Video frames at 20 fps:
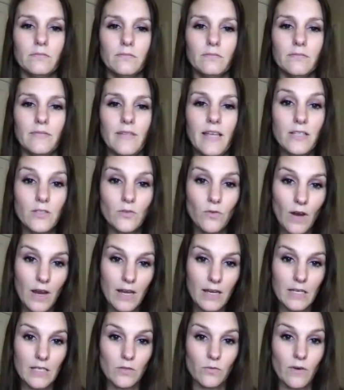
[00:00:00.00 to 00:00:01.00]
That's right.
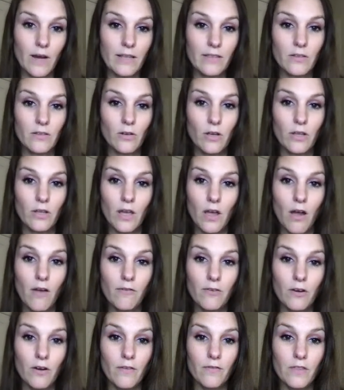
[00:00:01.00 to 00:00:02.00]
He's right there on the
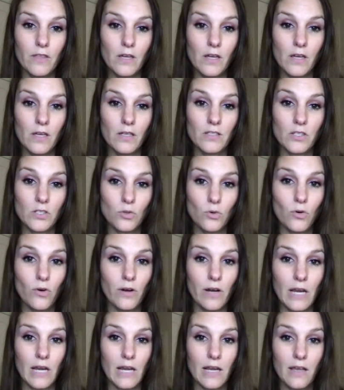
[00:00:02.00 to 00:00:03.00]
cover of the
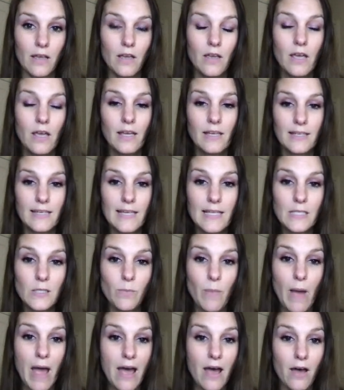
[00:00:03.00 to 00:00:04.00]
story. Kit's
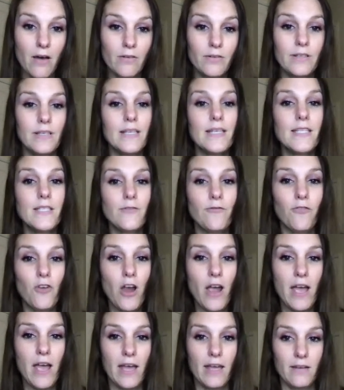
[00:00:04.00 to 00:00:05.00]
pal is
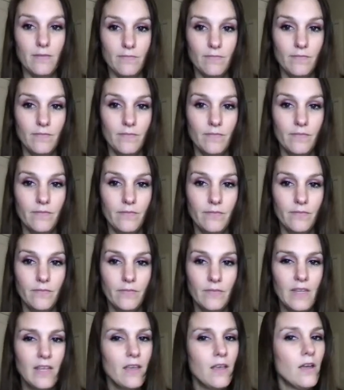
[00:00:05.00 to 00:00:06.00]
Fred.
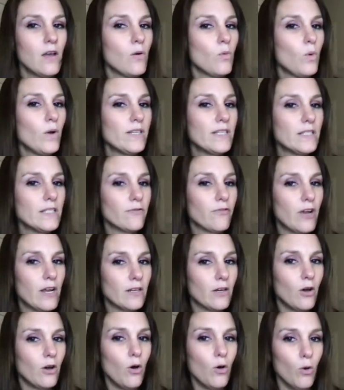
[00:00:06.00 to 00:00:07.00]
What does
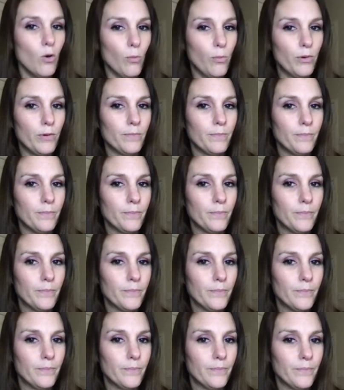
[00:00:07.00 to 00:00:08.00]
Fred gulp?
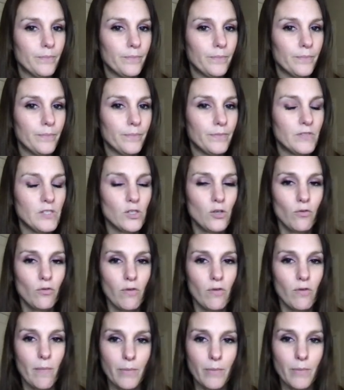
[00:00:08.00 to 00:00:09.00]
Do you
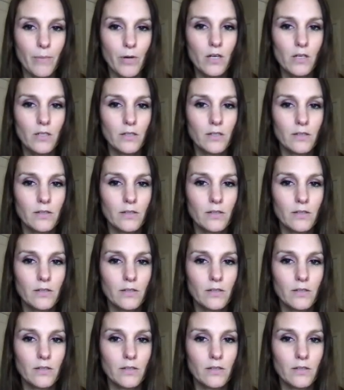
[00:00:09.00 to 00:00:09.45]
remember?